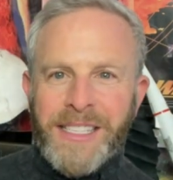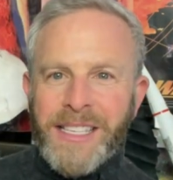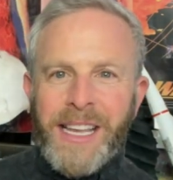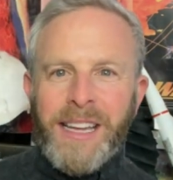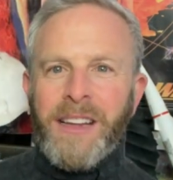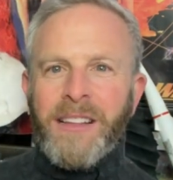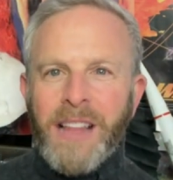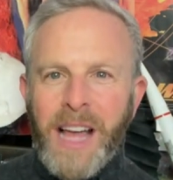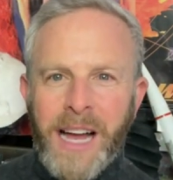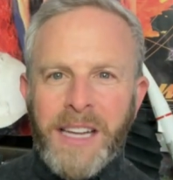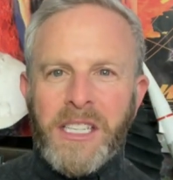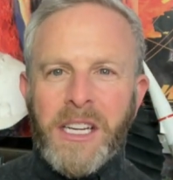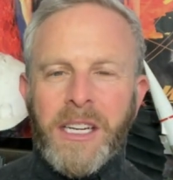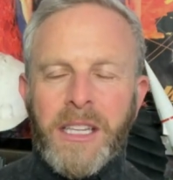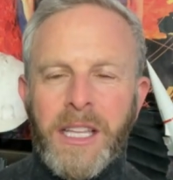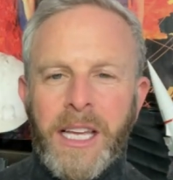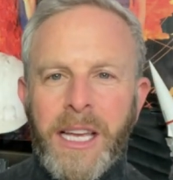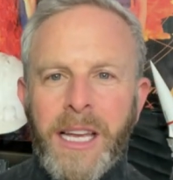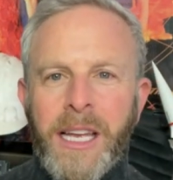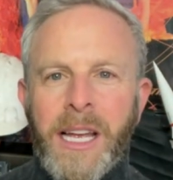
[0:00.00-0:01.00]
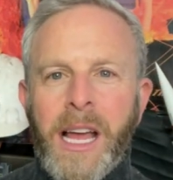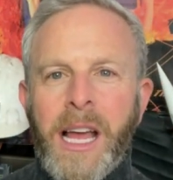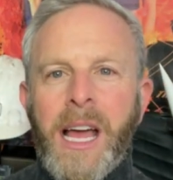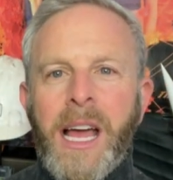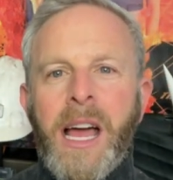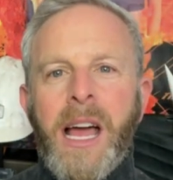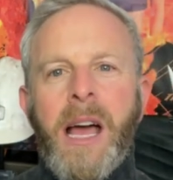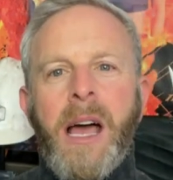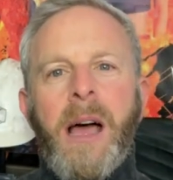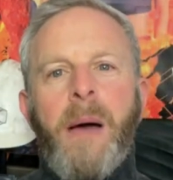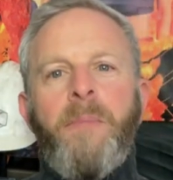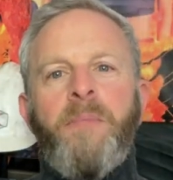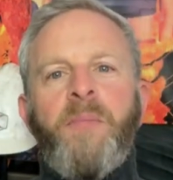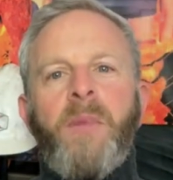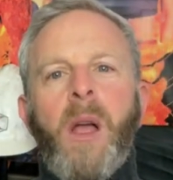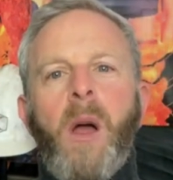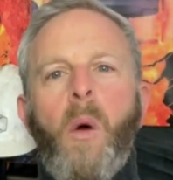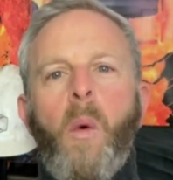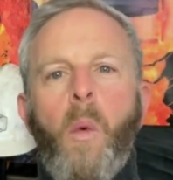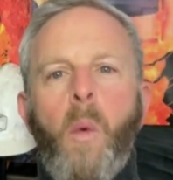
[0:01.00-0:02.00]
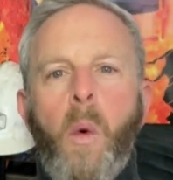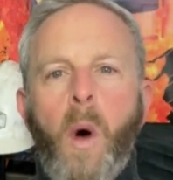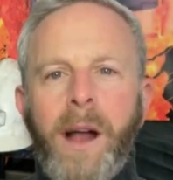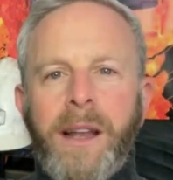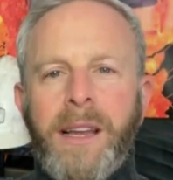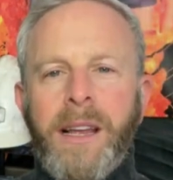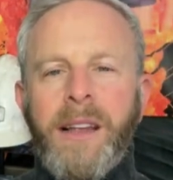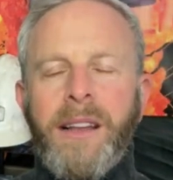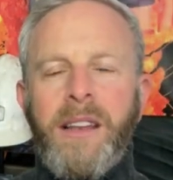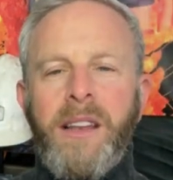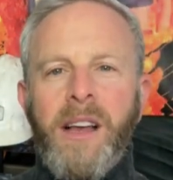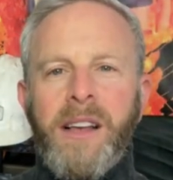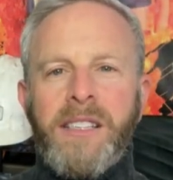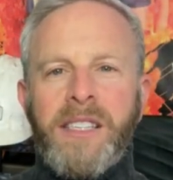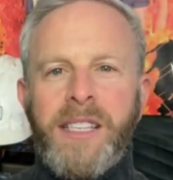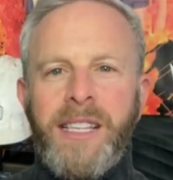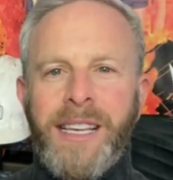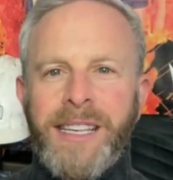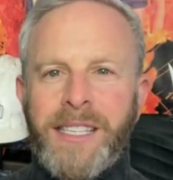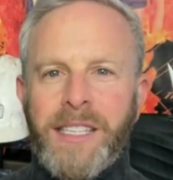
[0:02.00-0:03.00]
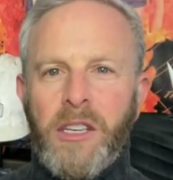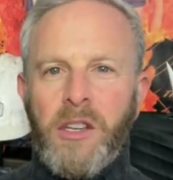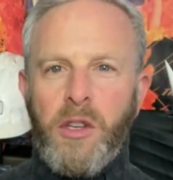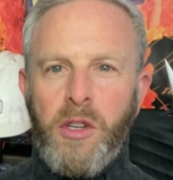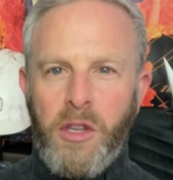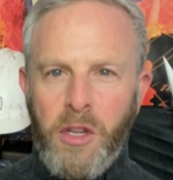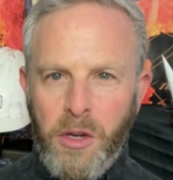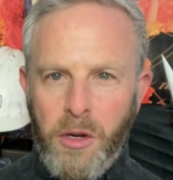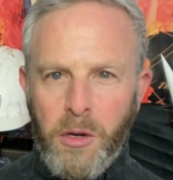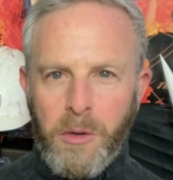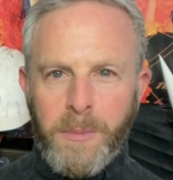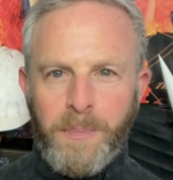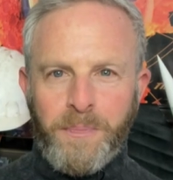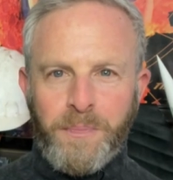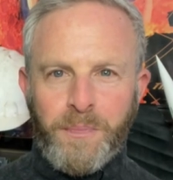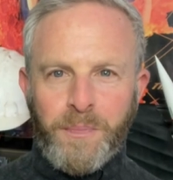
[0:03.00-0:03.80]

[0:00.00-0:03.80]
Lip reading: psychologically. What does this do